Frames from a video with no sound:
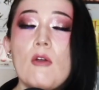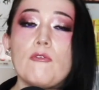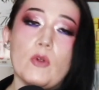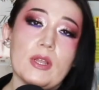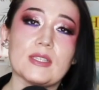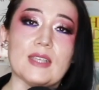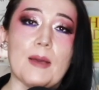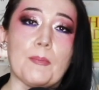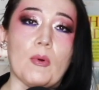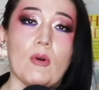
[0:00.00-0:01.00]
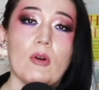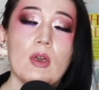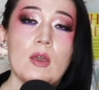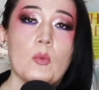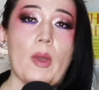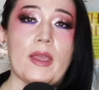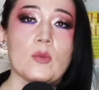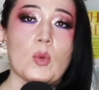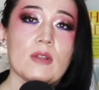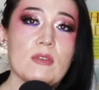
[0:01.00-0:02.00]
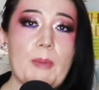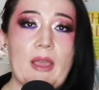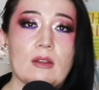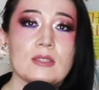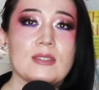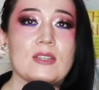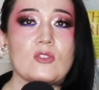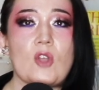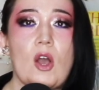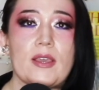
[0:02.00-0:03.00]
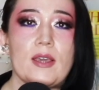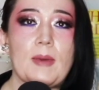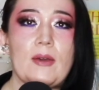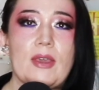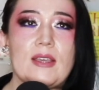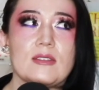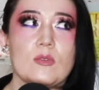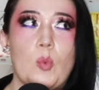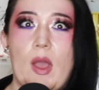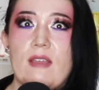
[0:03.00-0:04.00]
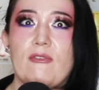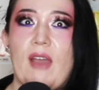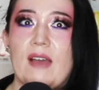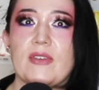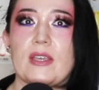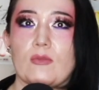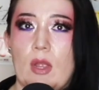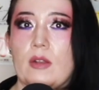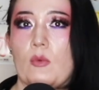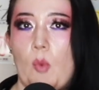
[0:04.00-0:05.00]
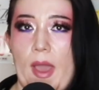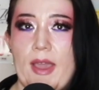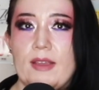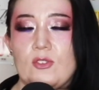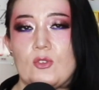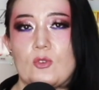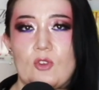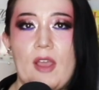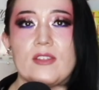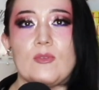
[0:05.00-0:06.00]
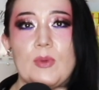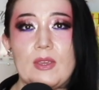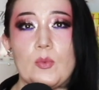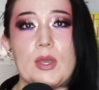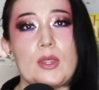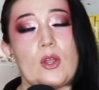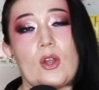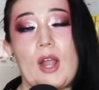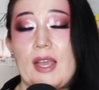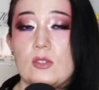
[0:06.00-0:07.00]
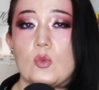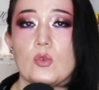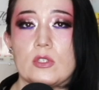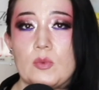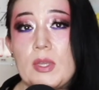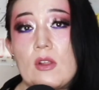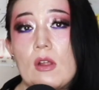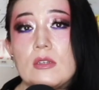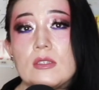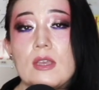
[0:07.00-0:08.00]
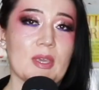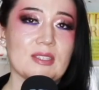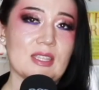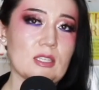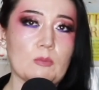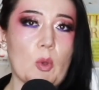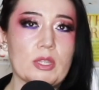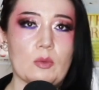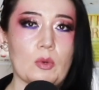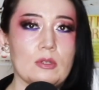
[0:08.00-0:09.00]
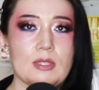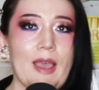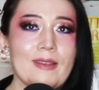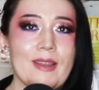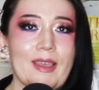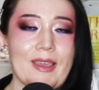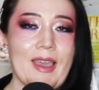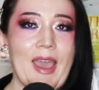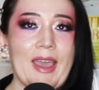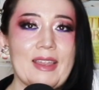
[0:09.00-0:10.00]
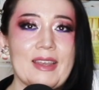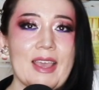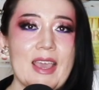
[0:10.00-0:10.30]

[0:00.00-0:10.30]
For example, when one of the parents is talking about his wife having run away to try to be with her high school sweetheart, because at this point the world's ending and